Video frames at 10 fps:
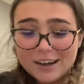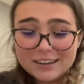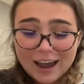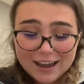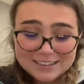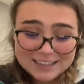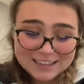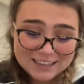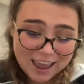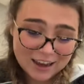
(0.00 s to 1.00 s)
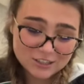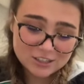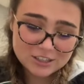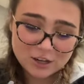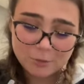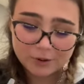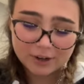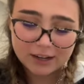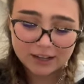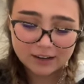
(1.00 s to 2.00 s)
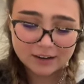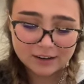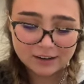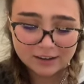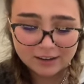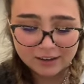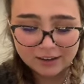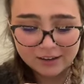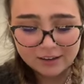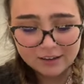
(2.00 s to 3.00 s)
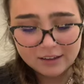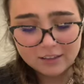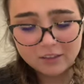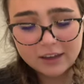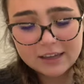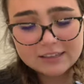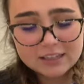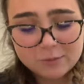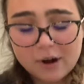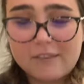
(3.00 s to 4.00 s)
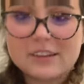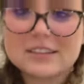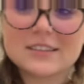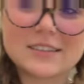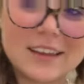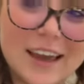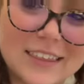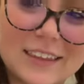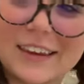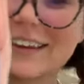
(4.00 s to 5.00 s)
Guys, it's actually so pretty. Look, it says Providence Catholic.